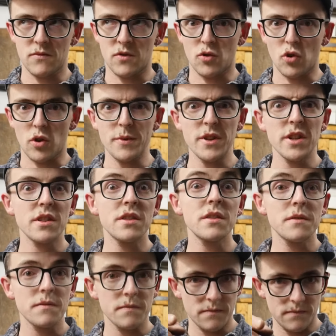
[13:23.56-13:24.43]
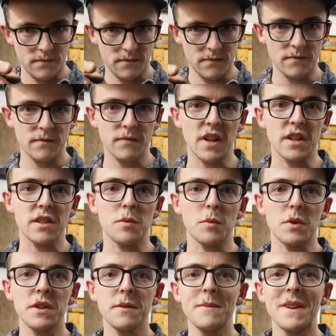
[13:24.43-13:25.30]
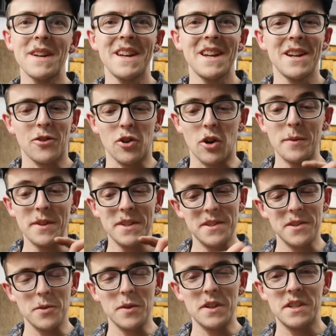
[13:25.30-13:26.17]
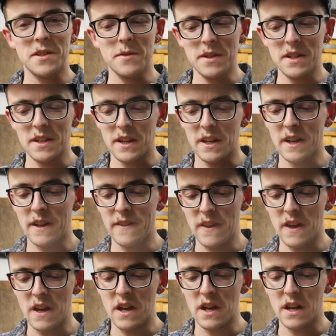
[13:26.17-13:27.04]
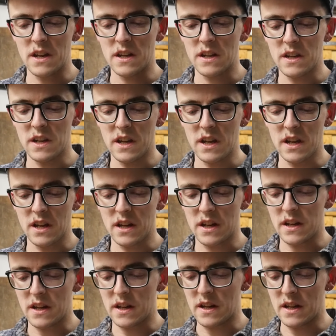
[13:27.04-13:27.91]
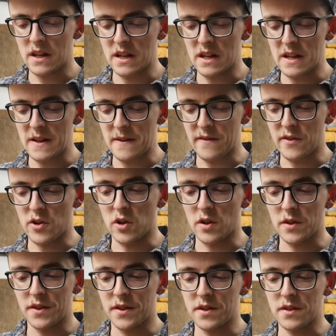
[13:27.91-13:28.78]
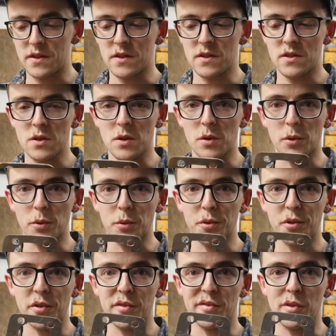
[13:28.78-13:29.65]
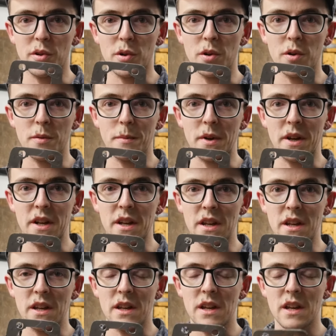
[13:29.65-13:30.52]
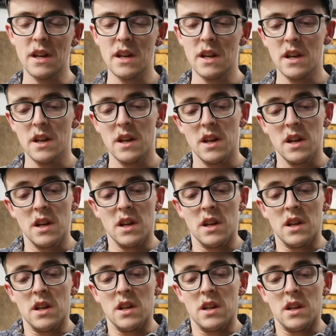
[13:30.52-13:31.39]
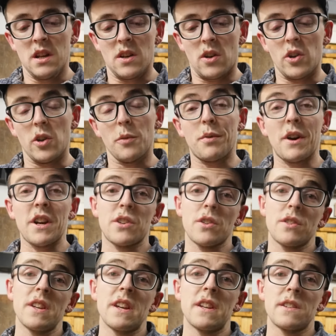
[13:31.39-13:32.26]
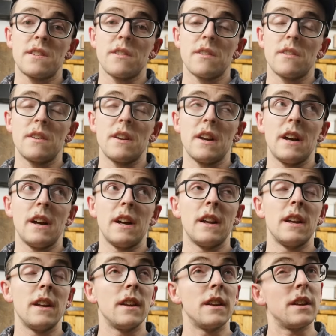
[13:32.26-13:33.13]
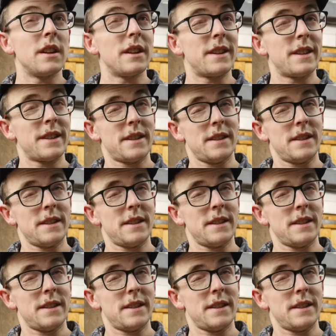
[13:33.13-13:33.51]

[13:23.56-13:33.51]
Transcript: grommets, that's the word, grommets to go into it, and then I've got two holes for my oil pressure sensor and